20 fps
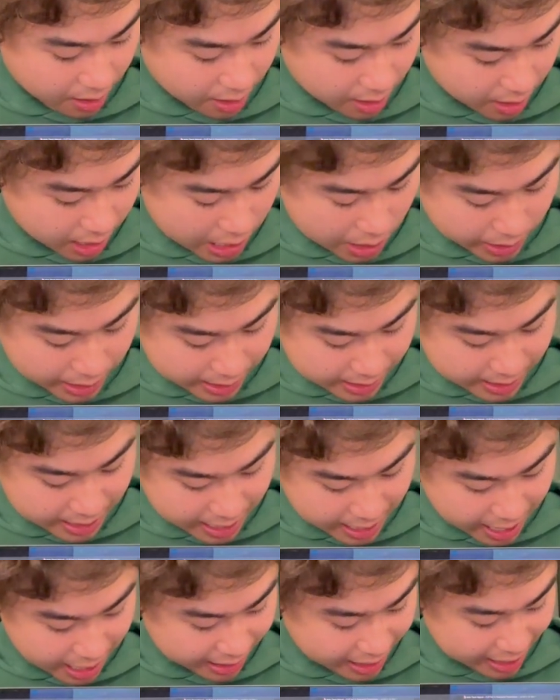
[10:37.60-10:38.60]
you can
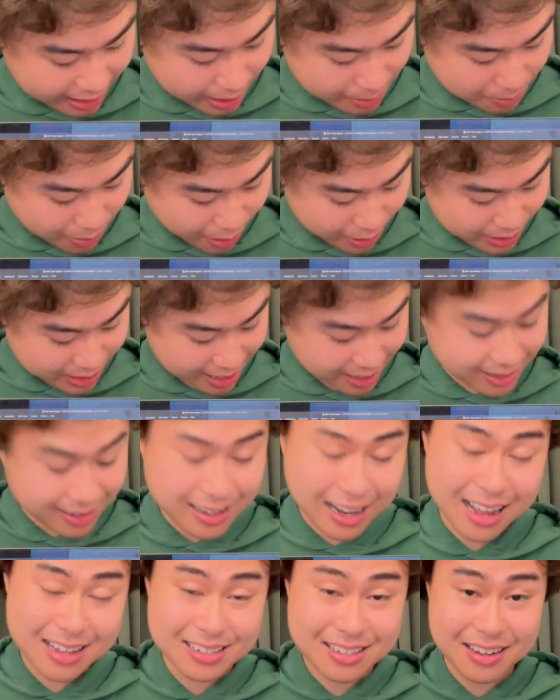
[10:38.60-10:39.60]
see here that the person
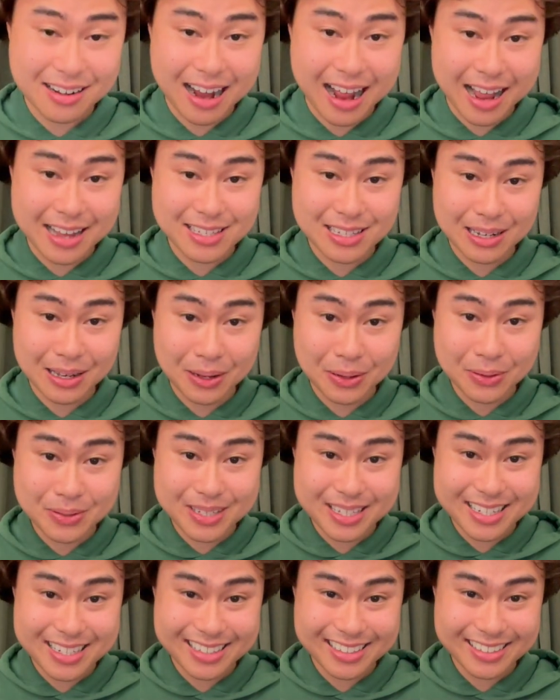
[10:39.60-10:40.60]
has their eyes
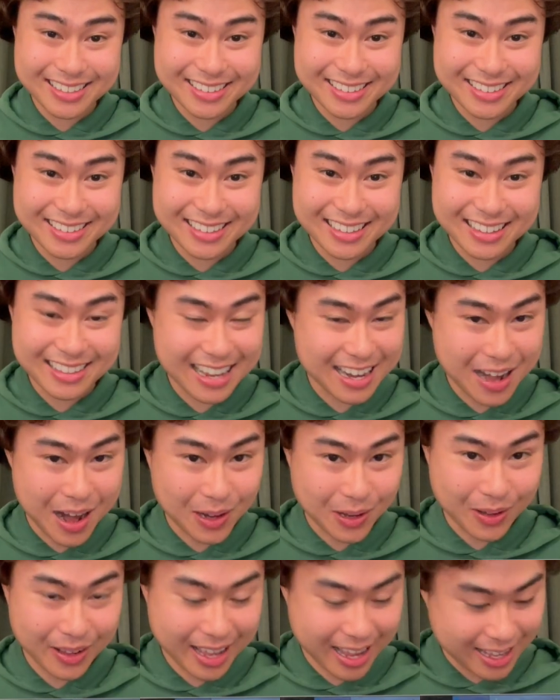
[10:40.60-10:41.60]
closed. They're not
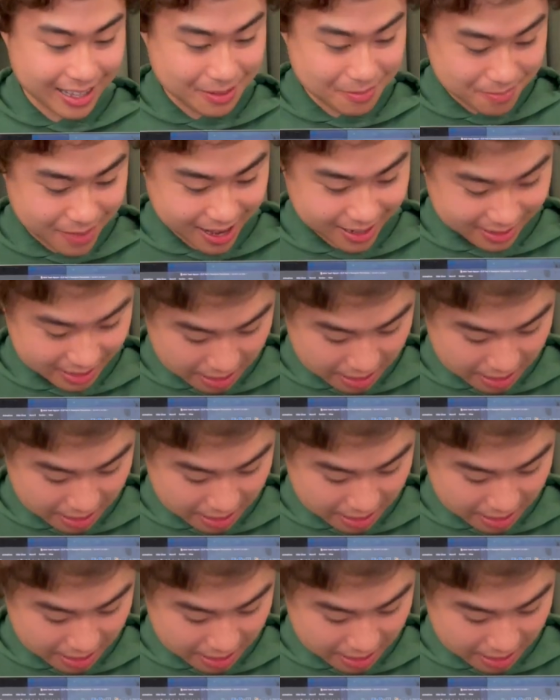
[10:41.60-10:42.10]
looking, but